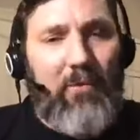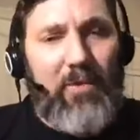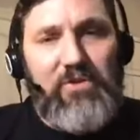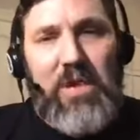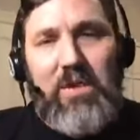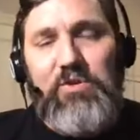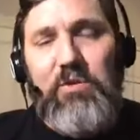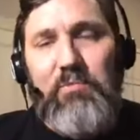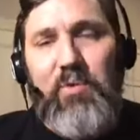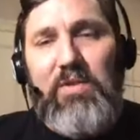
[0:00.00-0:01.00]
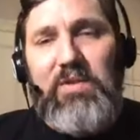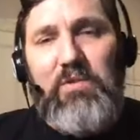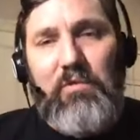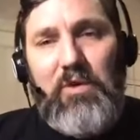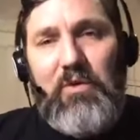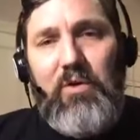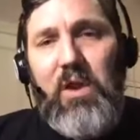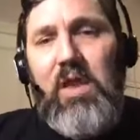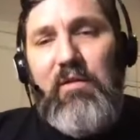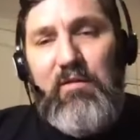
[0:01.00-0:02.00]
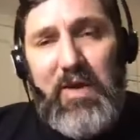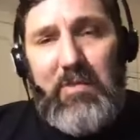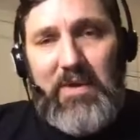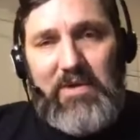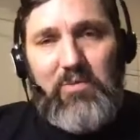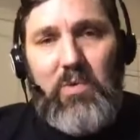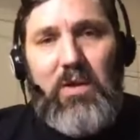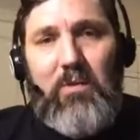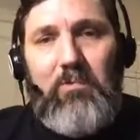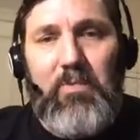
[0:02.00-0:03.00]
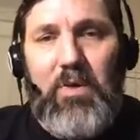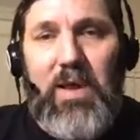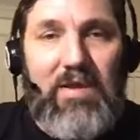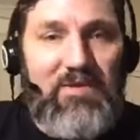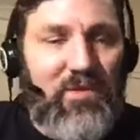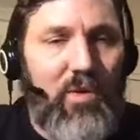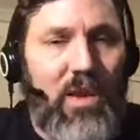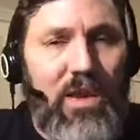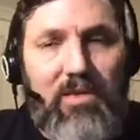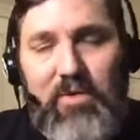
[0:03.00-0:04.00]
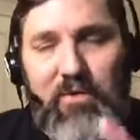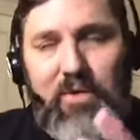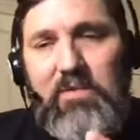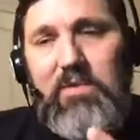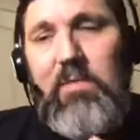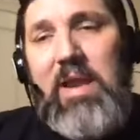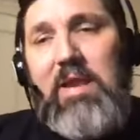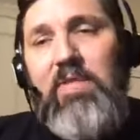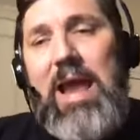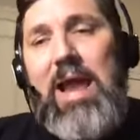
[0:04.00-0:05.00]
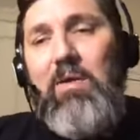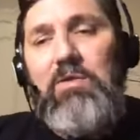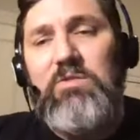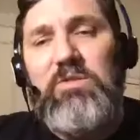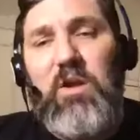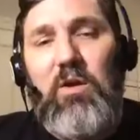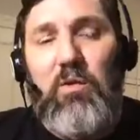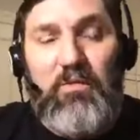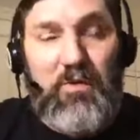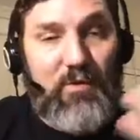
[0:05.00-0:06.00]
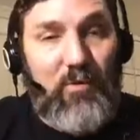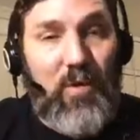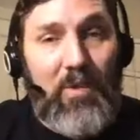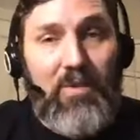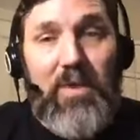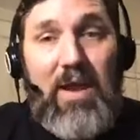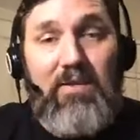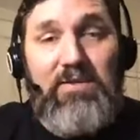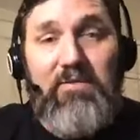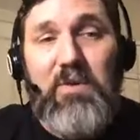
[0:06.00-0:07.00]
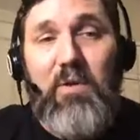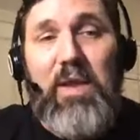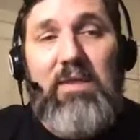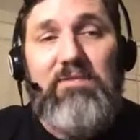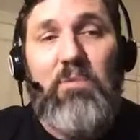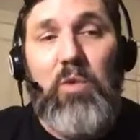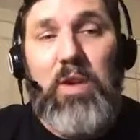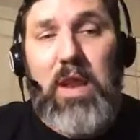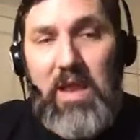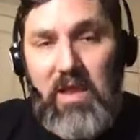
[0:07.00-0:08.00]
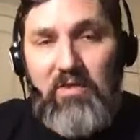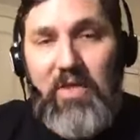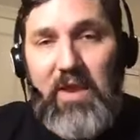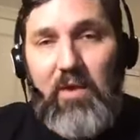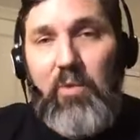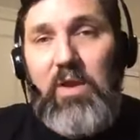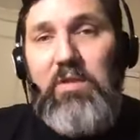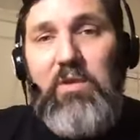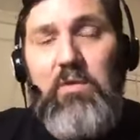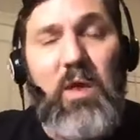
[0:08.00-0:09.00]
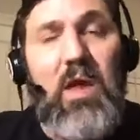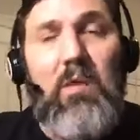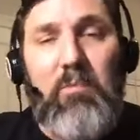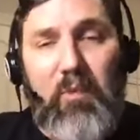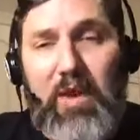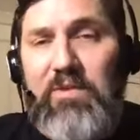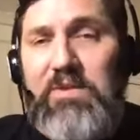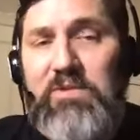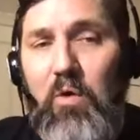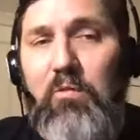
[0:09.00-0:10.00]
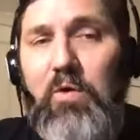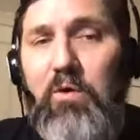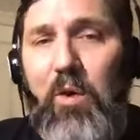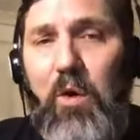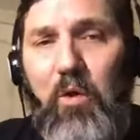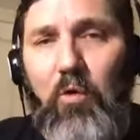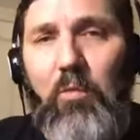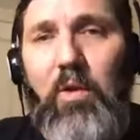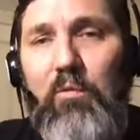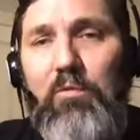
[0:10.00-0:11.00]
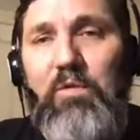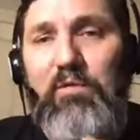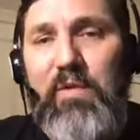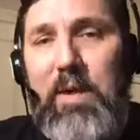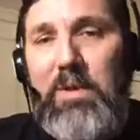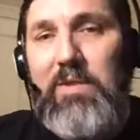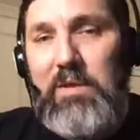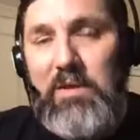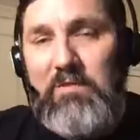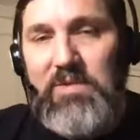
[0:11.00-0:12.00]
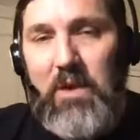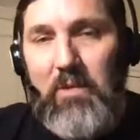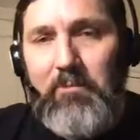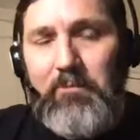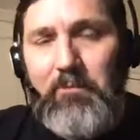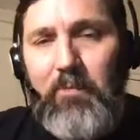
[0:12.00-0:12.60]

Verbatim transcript: And I want to challenge you to pray this over your family as well. Okay, so if you're the, the man of the house uh, or if you're the woman of the house, if you don't have someone there with you, pray this over your home and over the family that lives there.